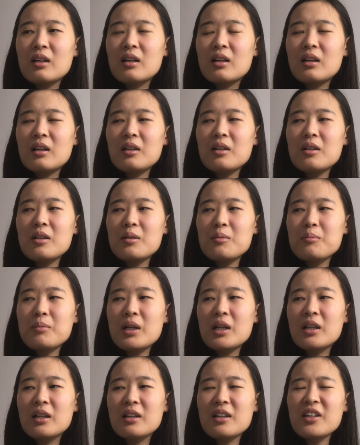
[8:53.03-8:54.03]
I
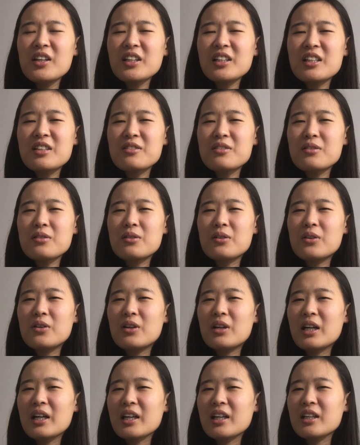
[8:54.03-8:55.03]
think that's
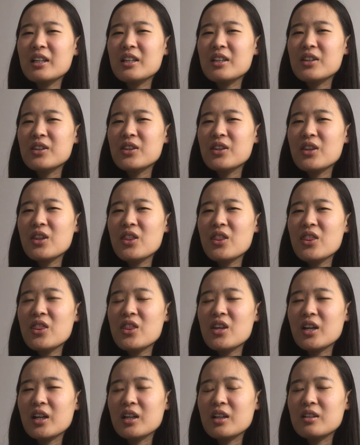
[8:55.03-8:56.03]
all I can
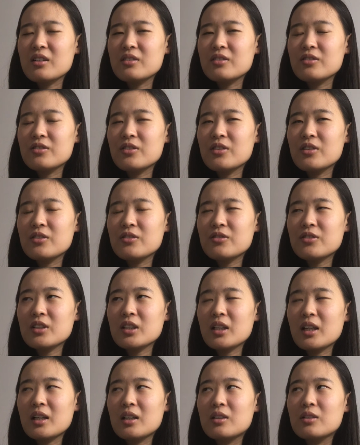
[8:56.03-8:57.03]
think of for
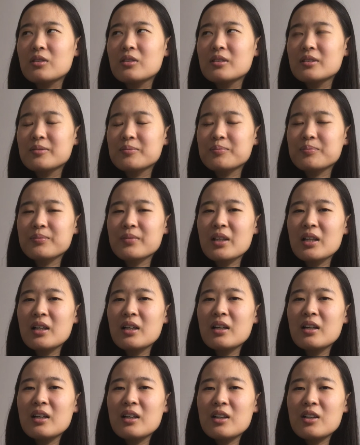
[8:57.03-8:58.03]
now
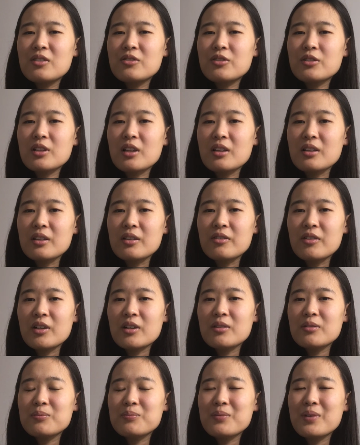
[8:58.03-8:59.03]
for the
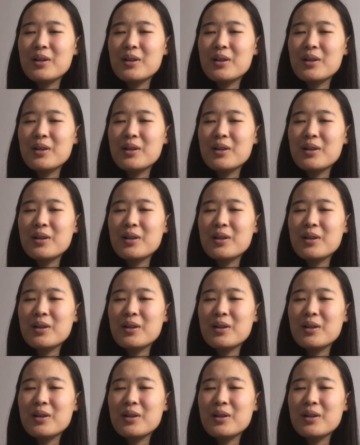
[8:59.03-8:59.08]
liver.